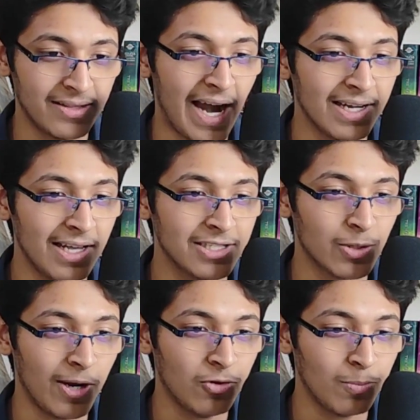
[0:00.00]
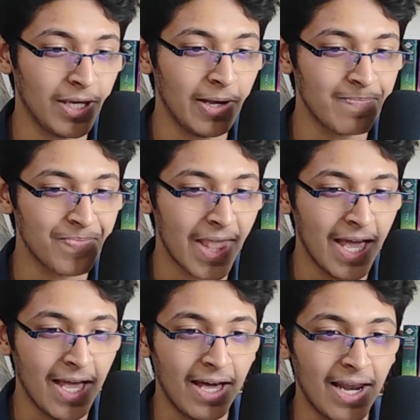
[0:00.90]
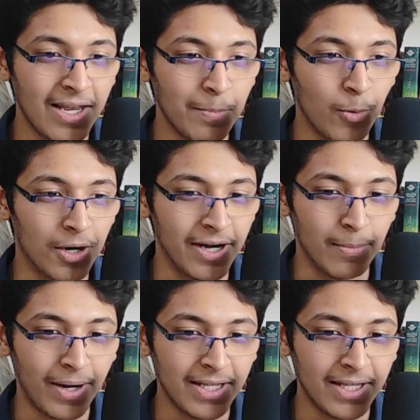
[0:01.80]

That is going to be really important.